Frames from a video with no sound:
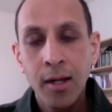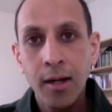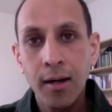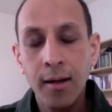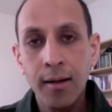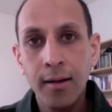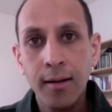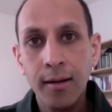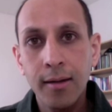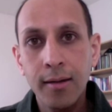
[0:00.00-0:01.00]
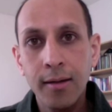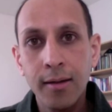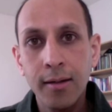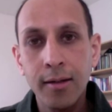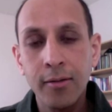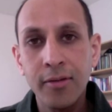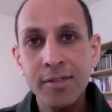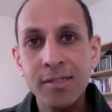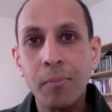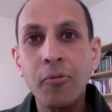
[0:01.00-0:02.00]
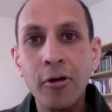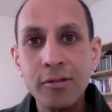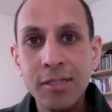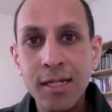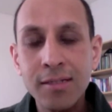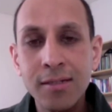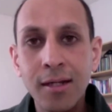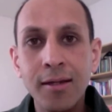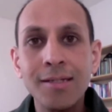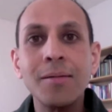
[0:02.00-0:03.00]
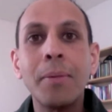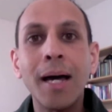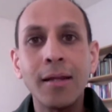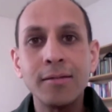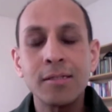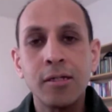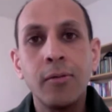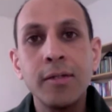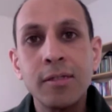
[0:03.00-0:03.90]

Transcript: This is a process, and there's a balance to it.